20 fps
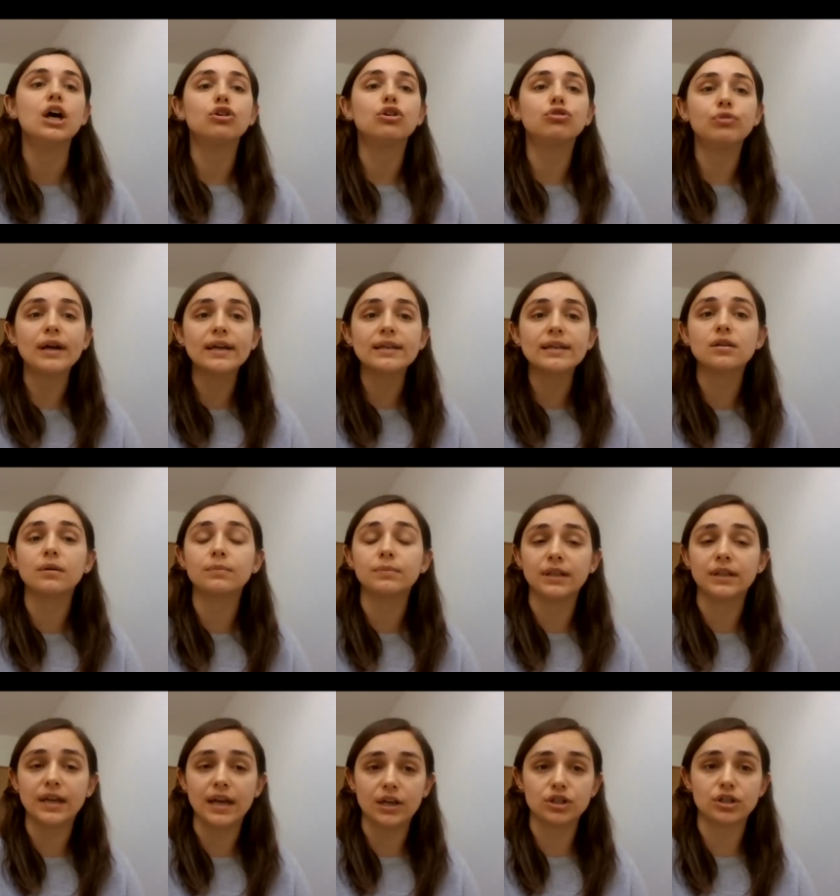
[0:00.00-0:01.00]
raise the
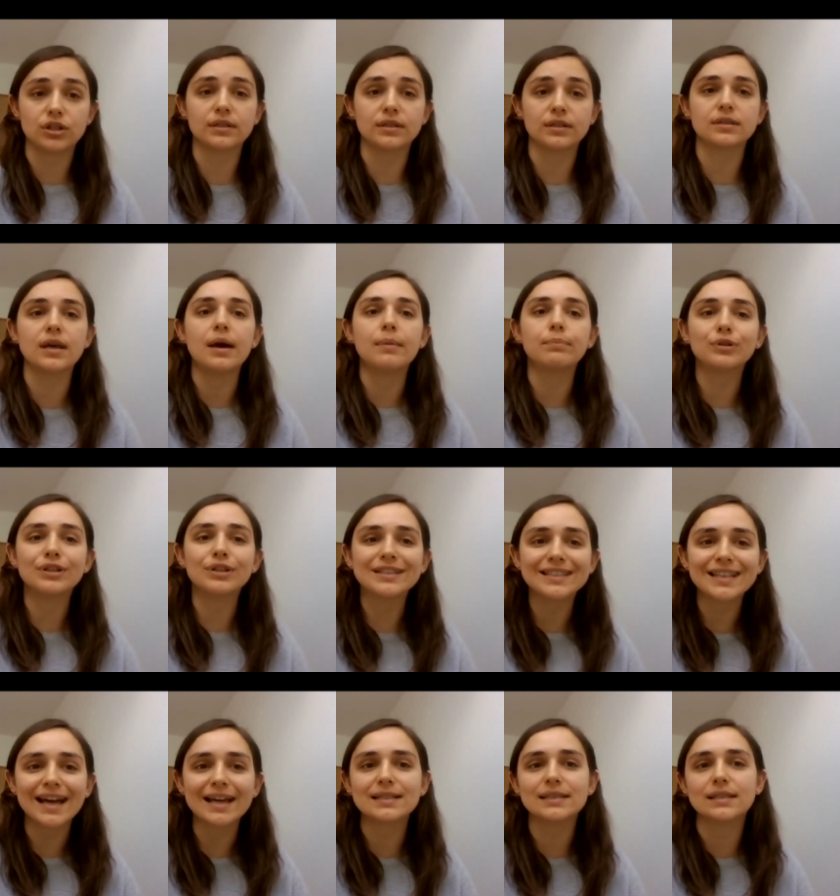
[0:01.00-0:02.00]
obligations
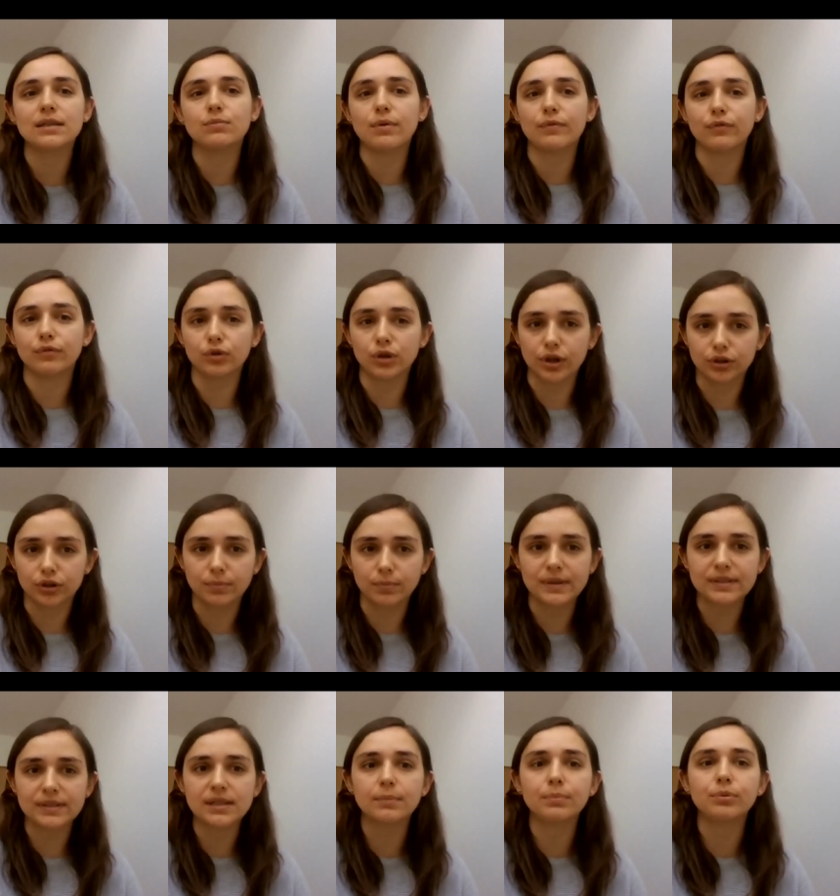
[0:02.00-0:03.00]
precisely with regard to
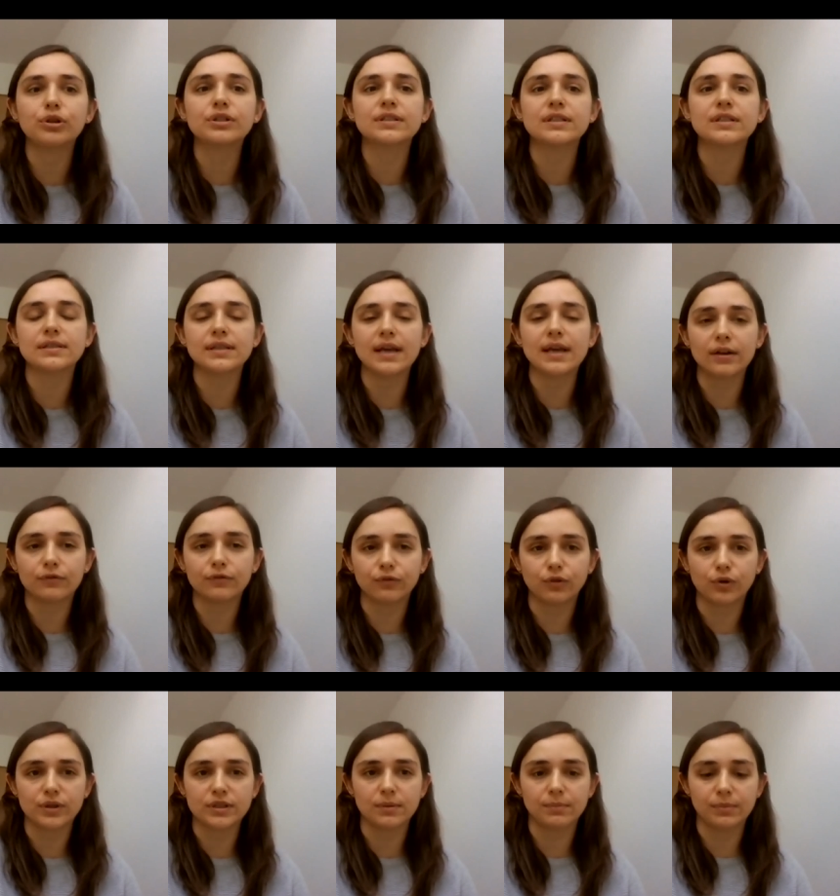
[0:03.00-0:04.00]
missing persons and
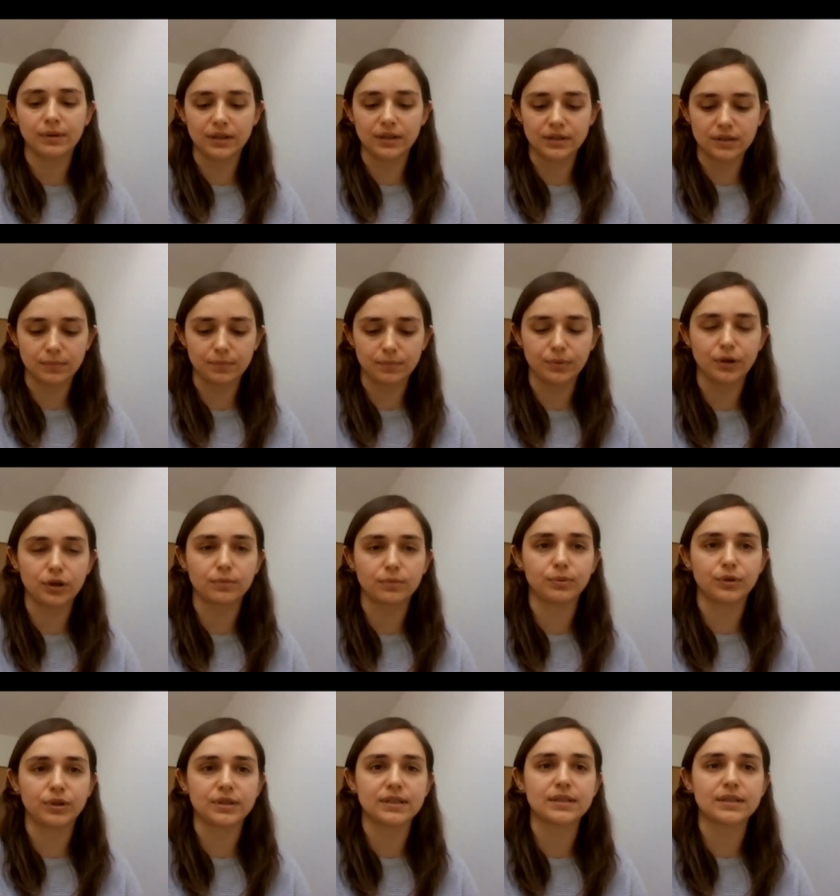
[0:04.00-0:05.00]
forcibly disappeared
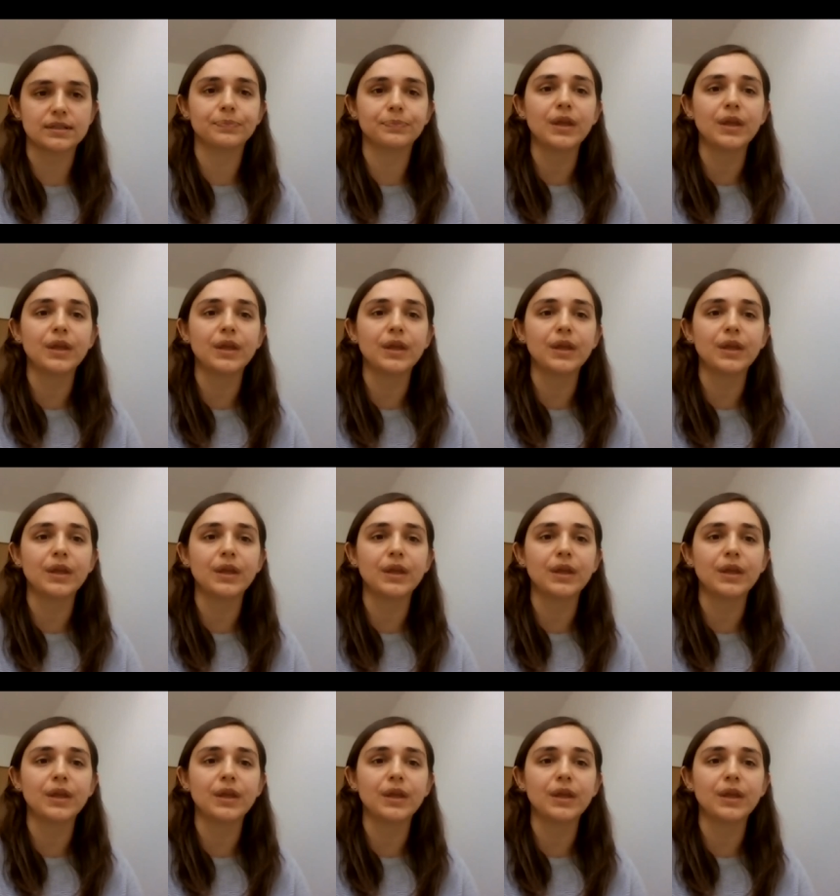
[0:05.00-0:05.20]
person.